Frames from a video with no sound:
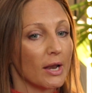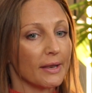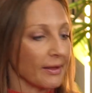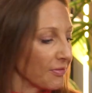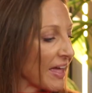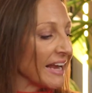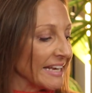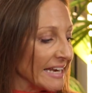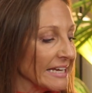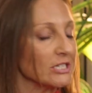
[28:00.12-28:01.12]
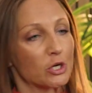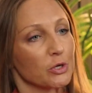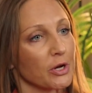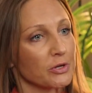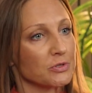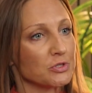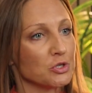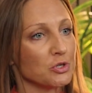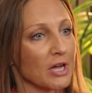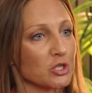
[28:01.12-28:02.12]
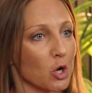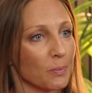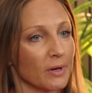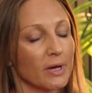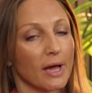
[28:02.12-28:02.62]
like, they need glucose to do their job.